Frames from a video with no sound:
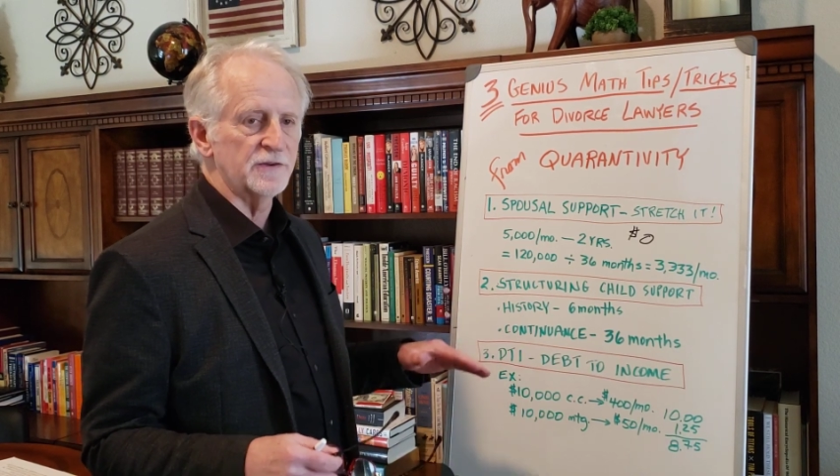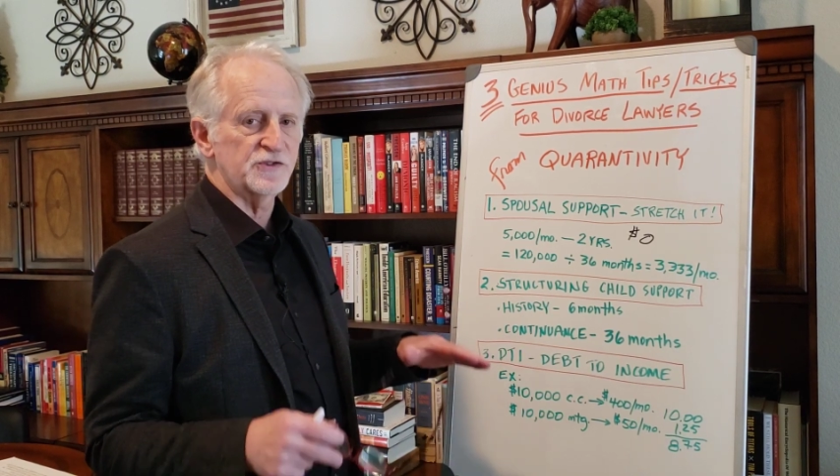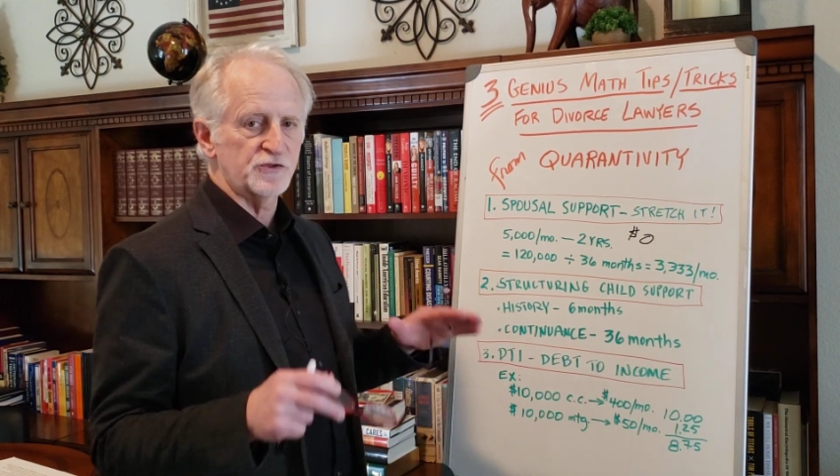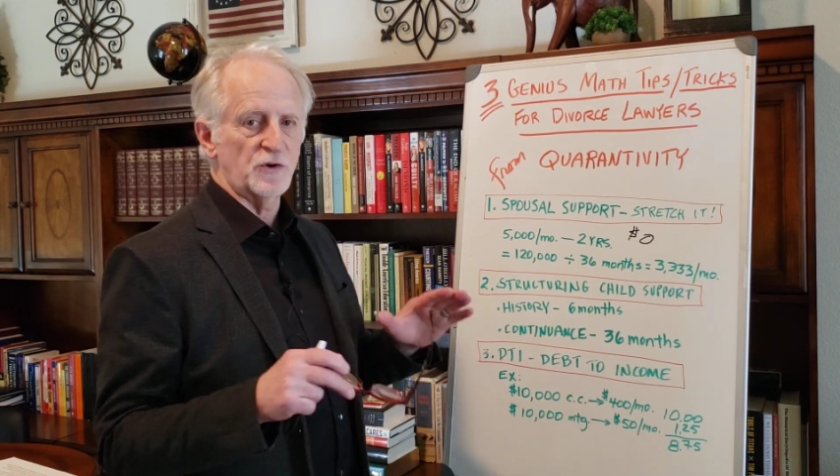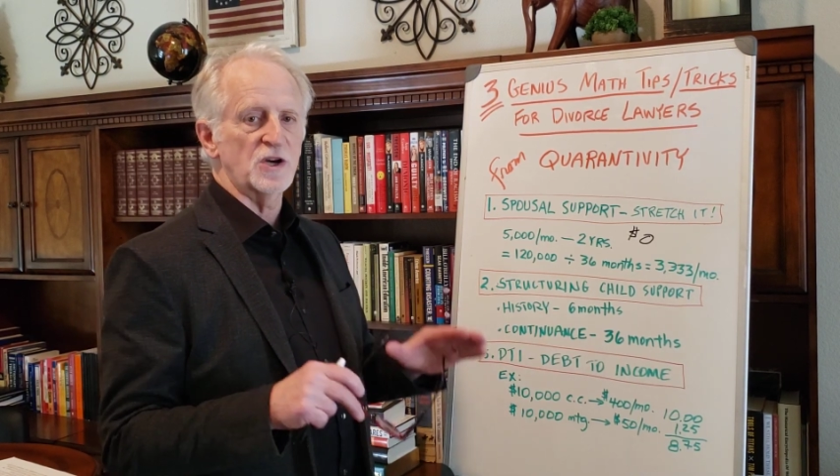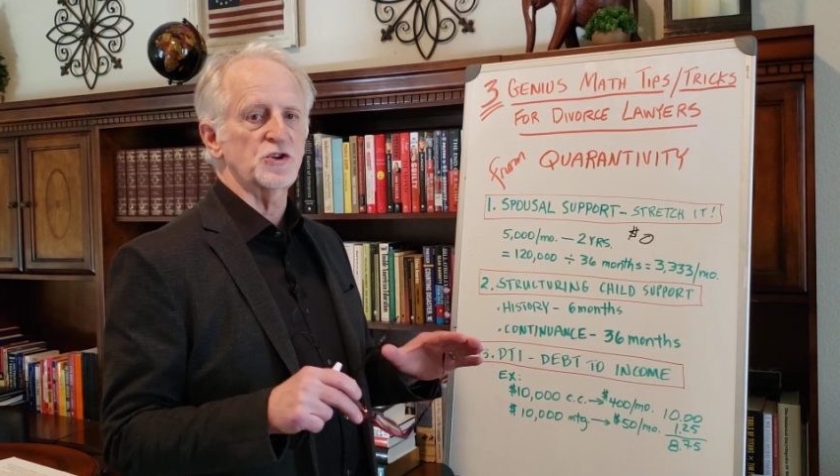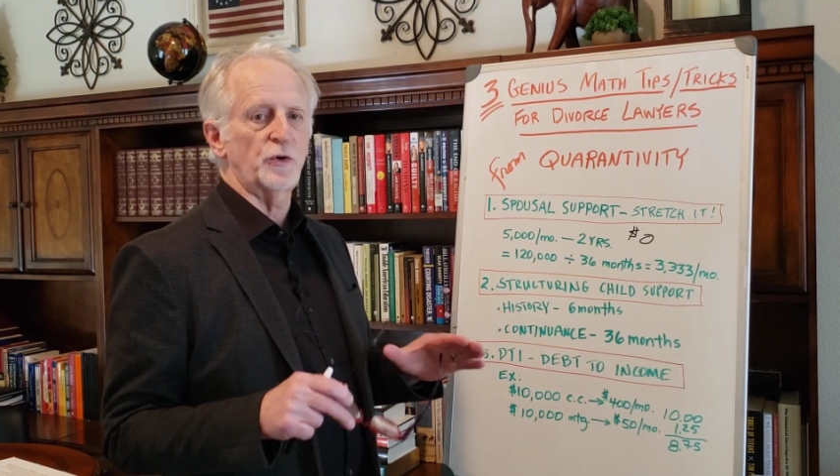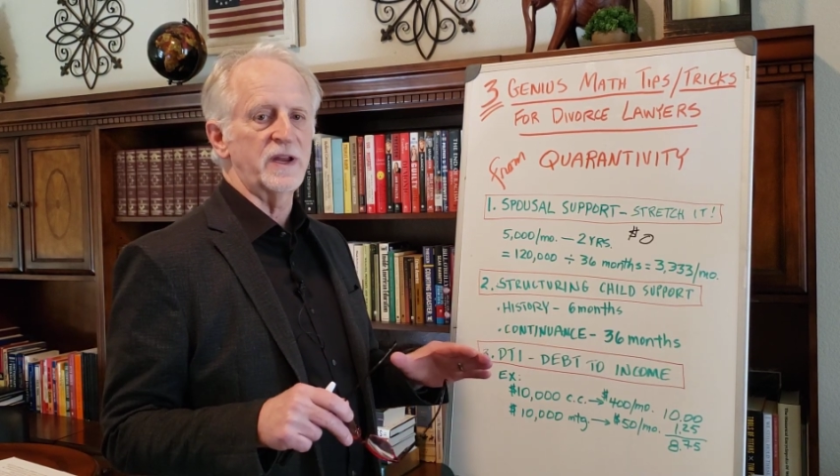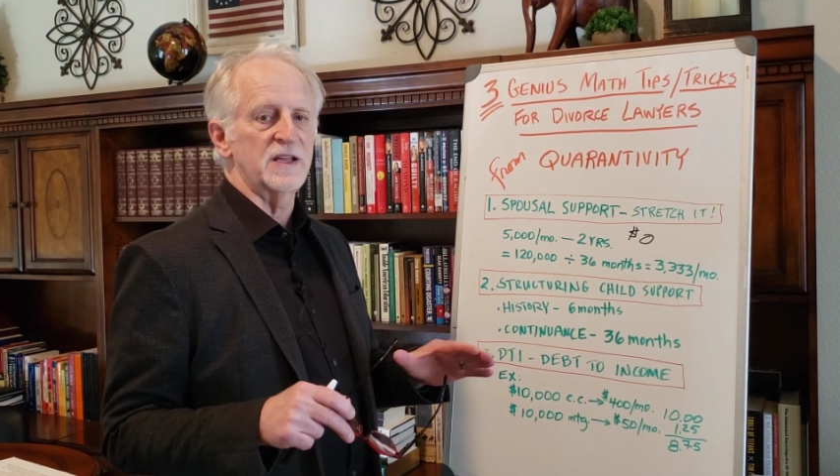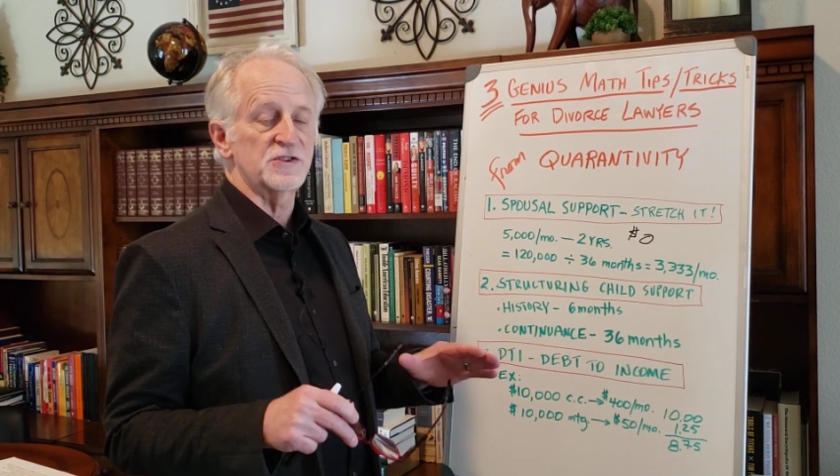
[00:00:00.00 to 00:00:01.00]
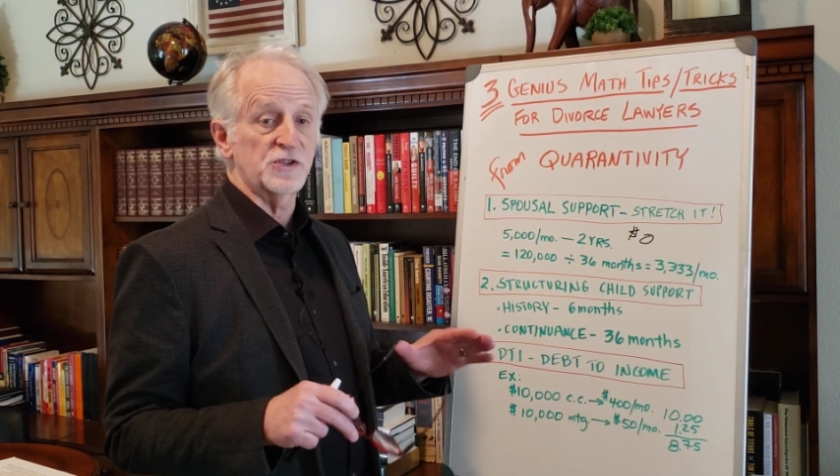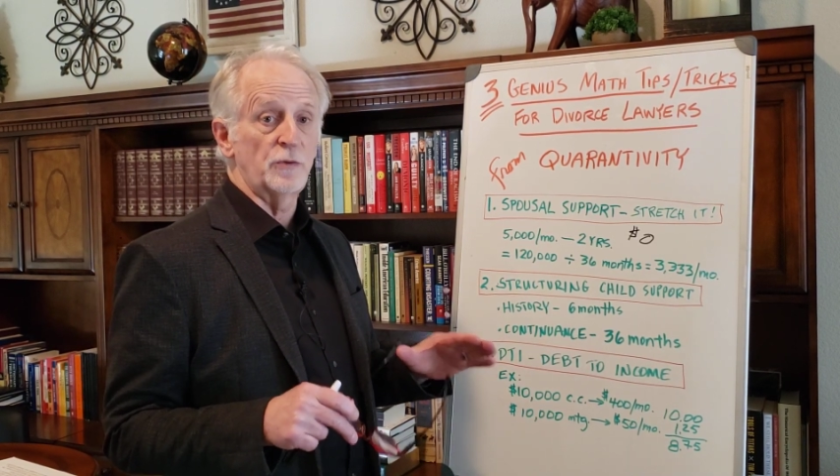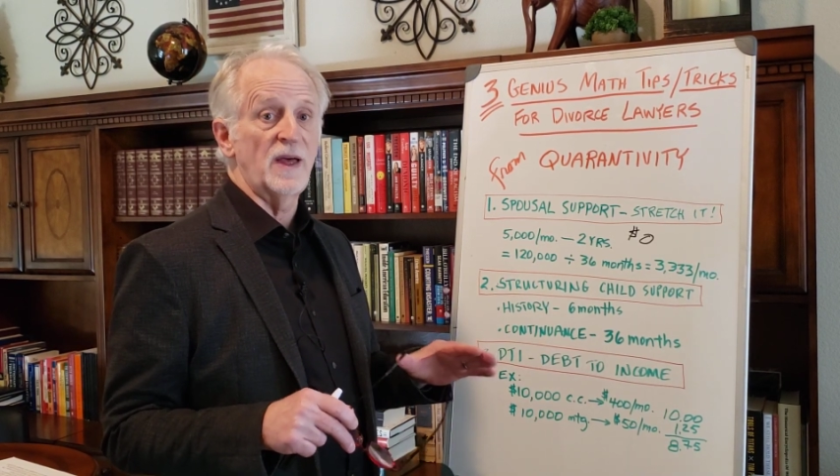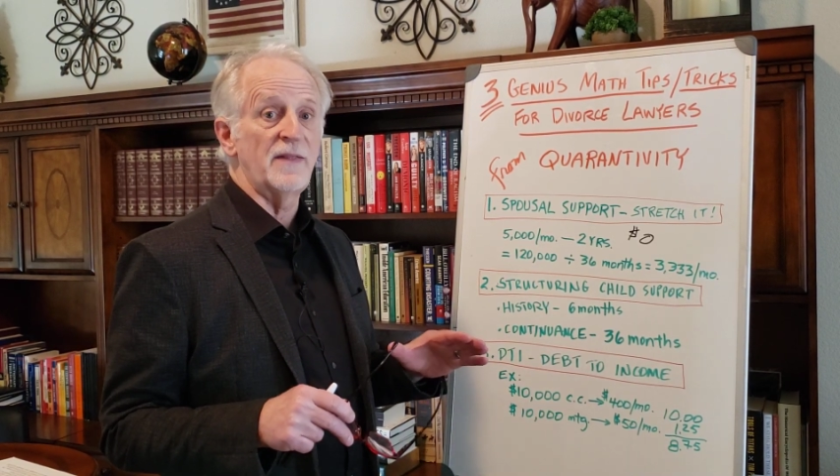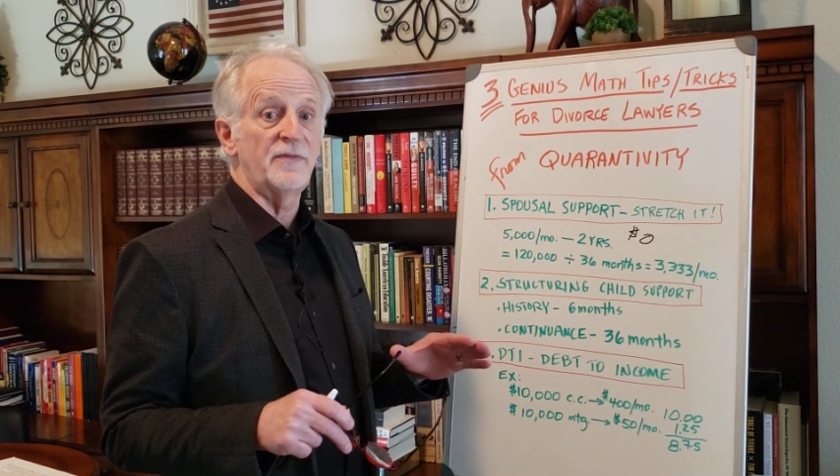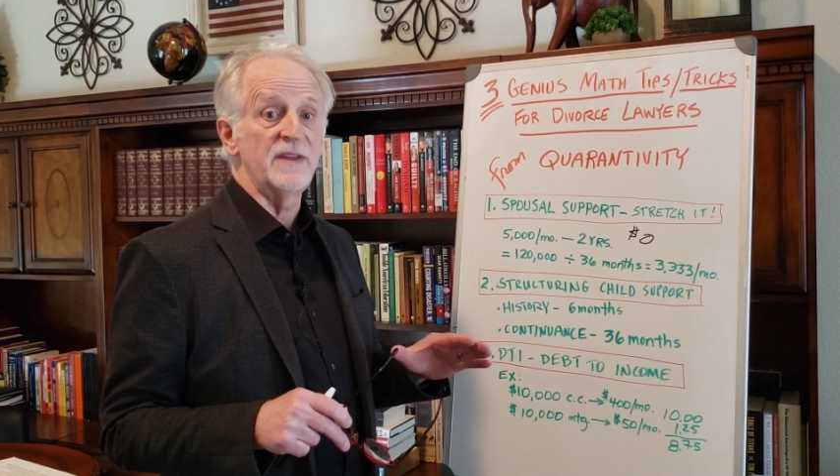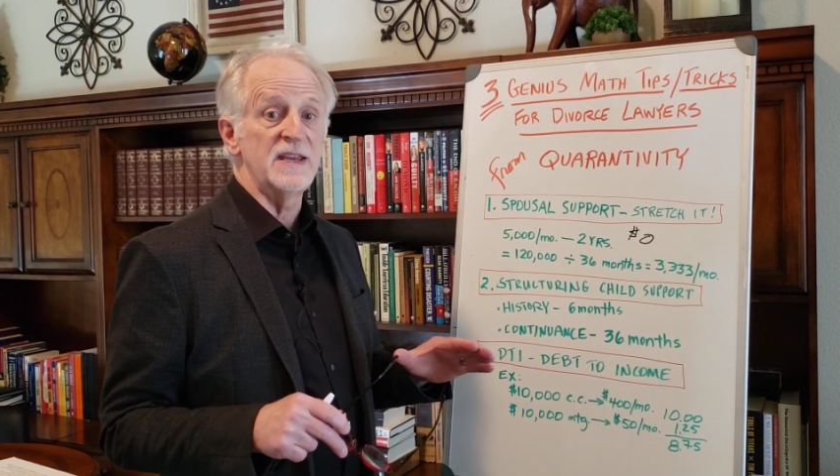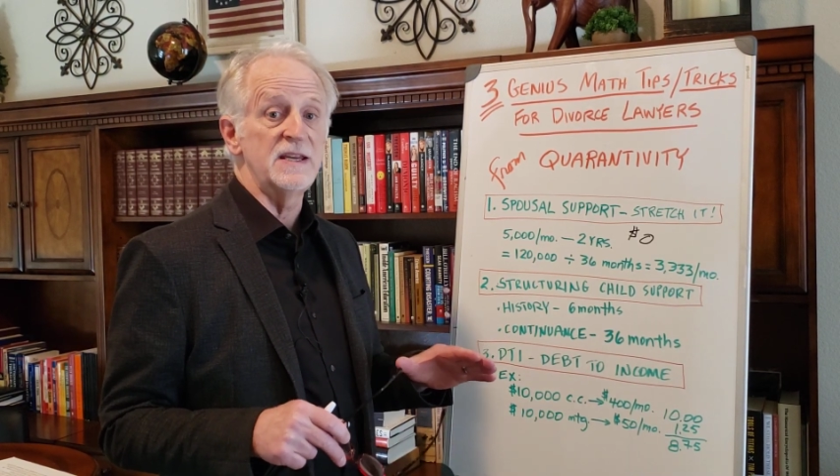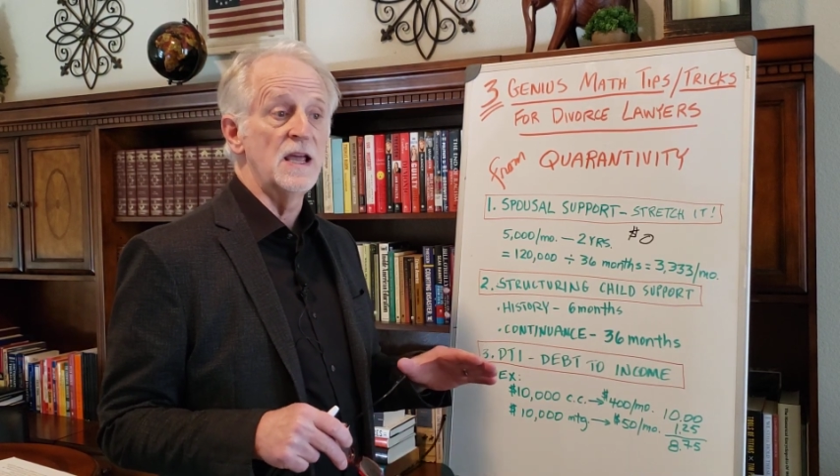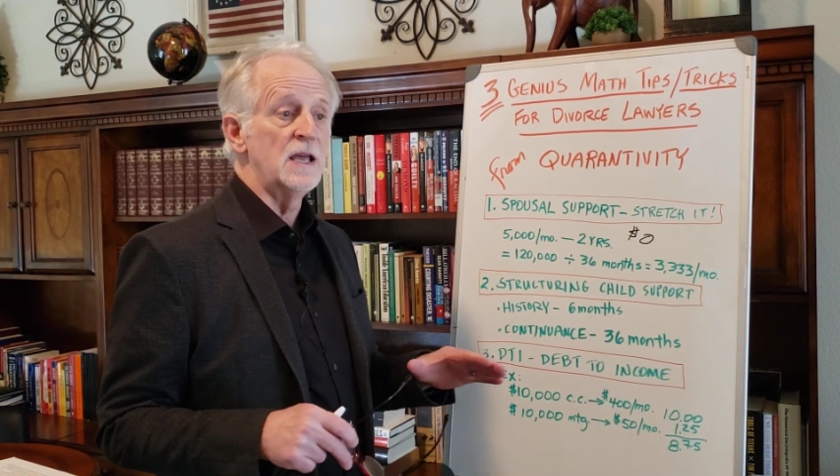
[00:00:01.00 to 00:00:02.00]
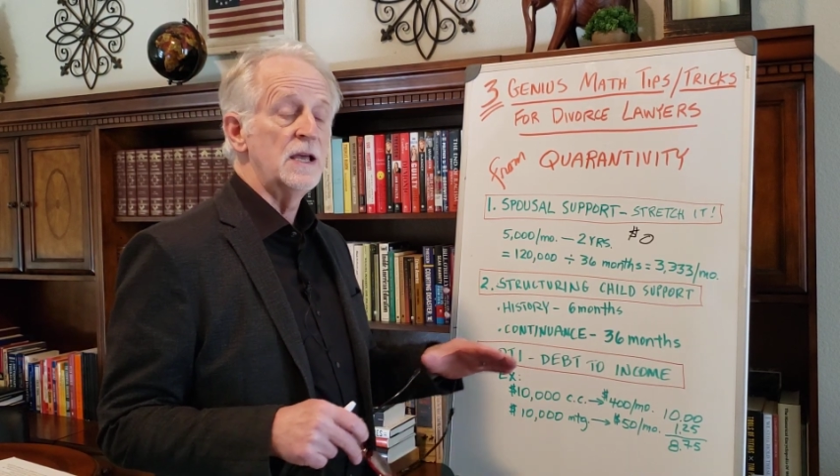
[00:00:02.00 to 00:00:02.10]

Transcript: structuring it so that the